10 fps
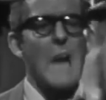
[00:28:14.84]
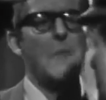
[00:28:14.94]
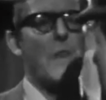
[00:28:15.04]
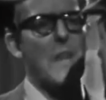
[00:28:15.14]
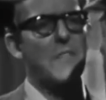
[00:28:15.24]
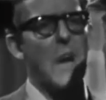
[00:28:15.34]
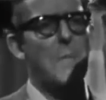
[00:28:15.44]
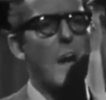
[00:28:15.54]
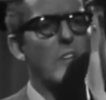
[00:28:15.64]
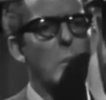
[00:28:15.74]
I'm afraid that's
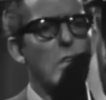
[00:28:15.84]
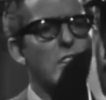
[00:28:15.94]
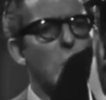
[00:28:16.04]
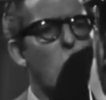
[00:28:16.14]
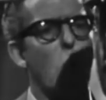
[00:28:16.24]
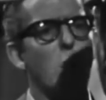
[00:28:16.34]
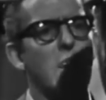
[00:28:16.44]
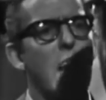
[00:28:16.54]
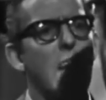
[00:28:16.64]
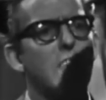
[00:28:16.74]
not possible. You see, we're
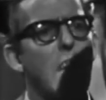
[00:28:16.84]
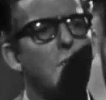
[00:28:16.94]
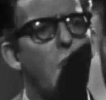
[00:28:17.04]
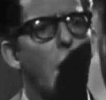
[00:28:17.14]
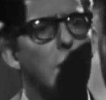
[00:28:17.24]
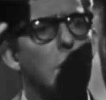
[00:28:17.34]
holding an eye steadfast.